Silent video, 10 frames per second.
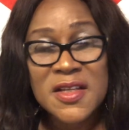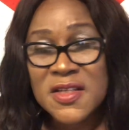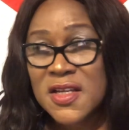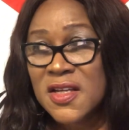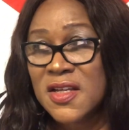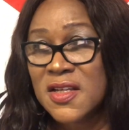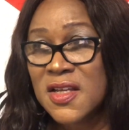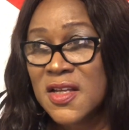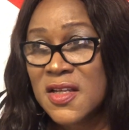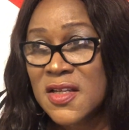the
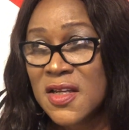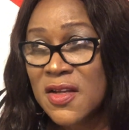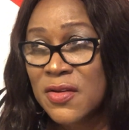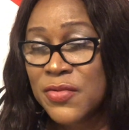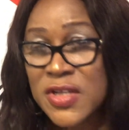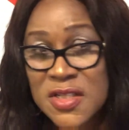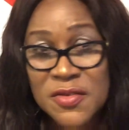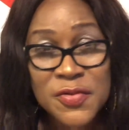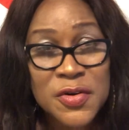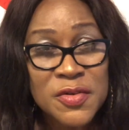reason
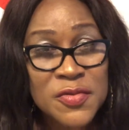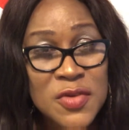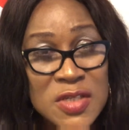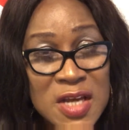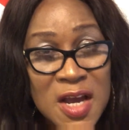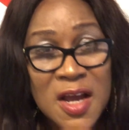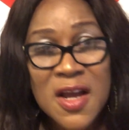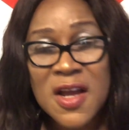for refusal,